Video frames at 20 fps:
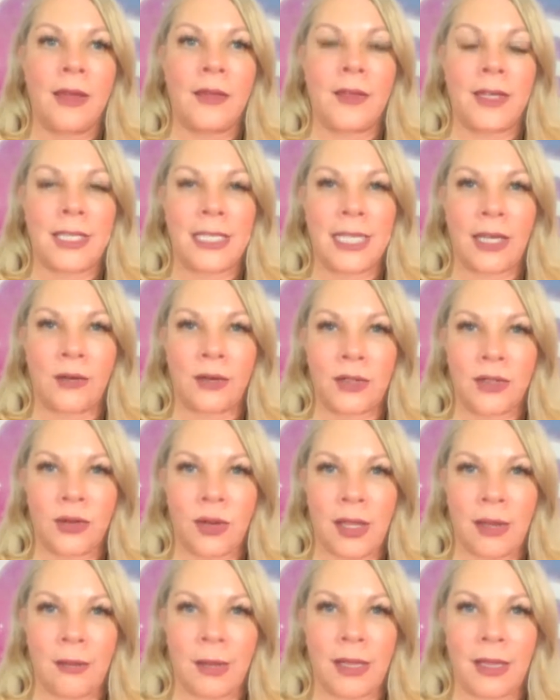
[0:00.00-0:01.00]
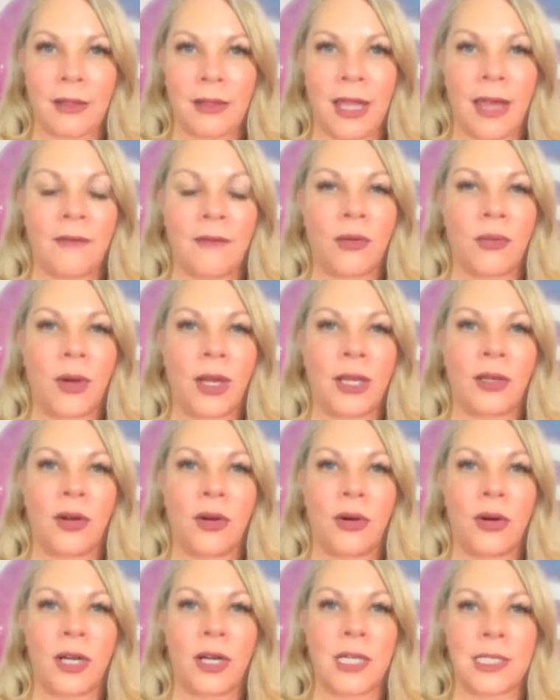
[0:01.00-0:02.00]
the Sacred Soul Alignment Level 1
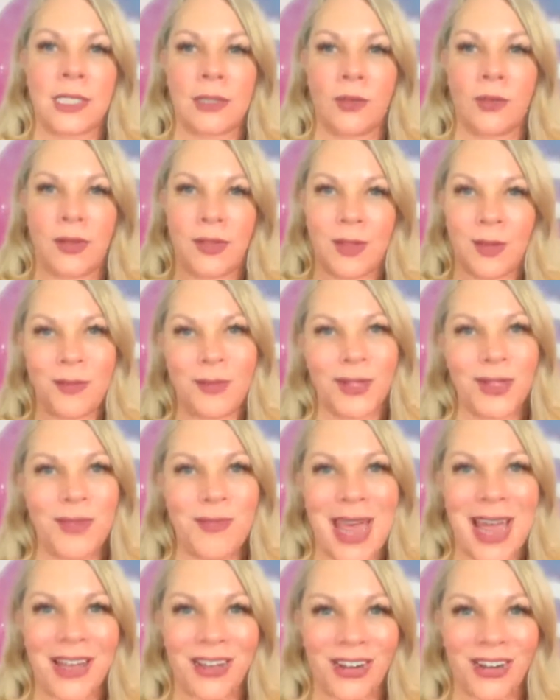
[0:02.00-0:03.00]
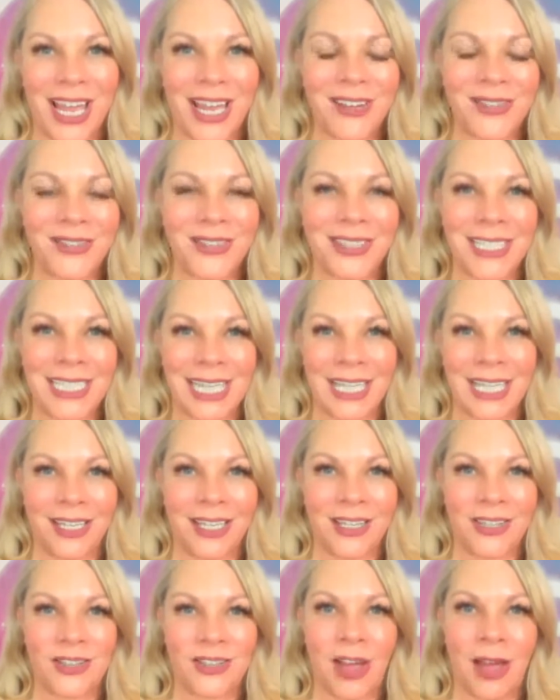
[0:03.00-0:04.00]
course with the blue background in
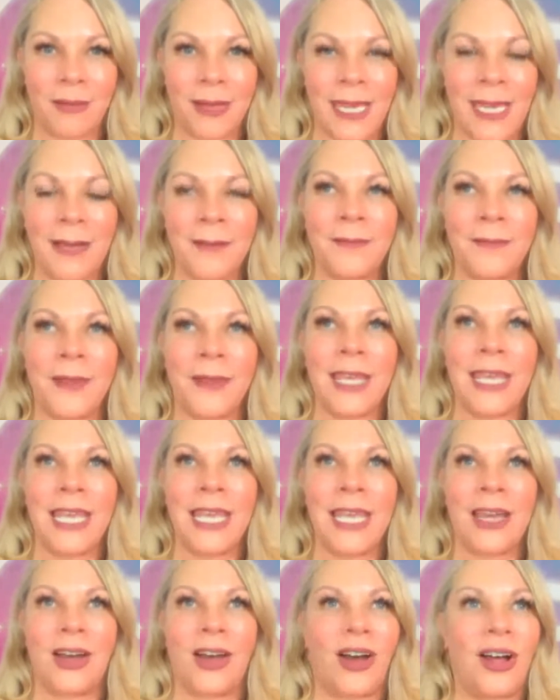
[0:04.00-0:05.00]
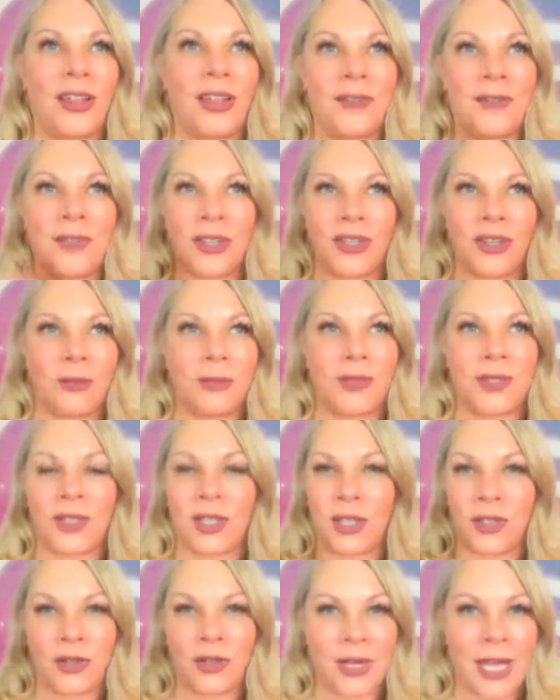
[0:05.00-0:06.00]
Kajabi. All of the new, so
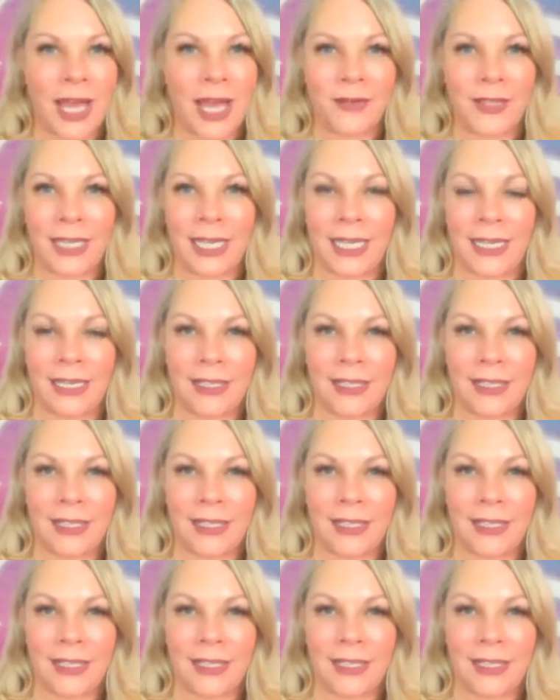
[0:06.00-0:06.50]
you don't have to